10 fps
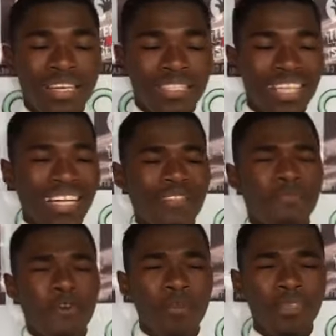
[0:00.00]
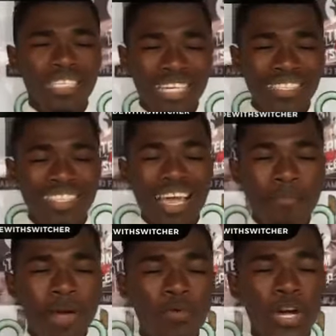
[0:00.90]
that from this day,
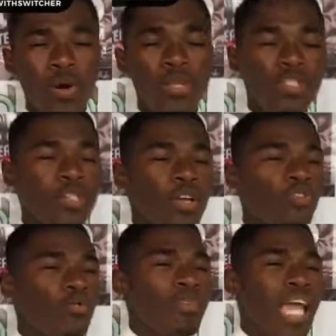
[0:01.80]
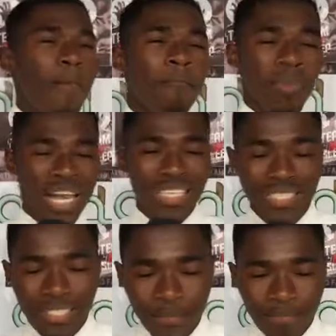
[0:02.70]
may we continue to be a
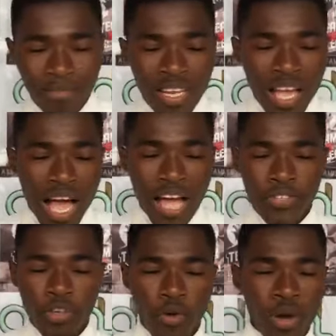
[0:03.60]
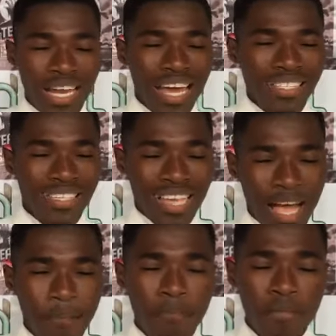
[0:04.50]
blessing as your word has
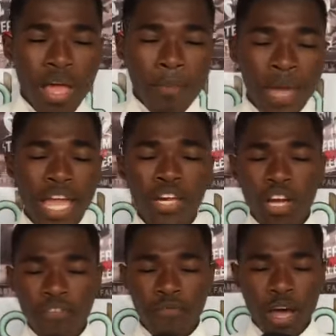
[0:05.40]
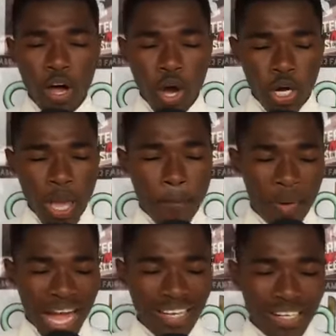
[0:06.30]
come. May it not fall on a
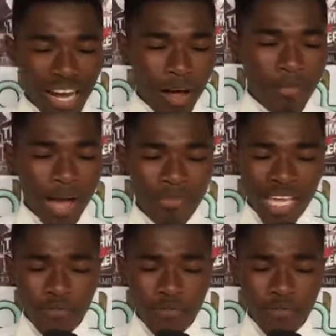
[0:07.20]
bad ground, but may it